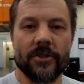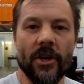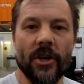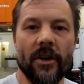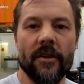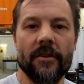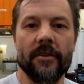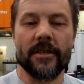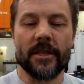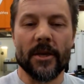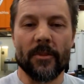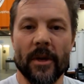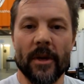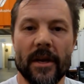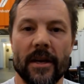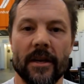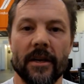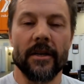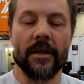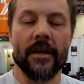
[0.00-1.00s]
Jonathan
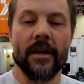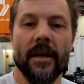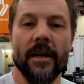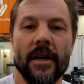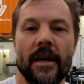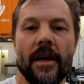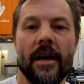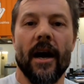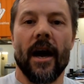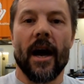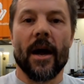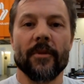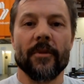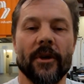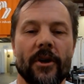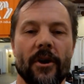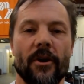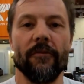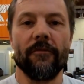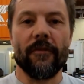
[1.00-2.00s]
Tippett here. I'm
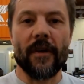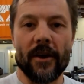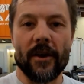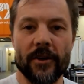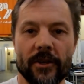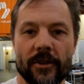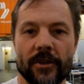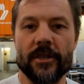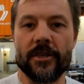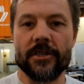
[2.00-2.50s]
the co-founder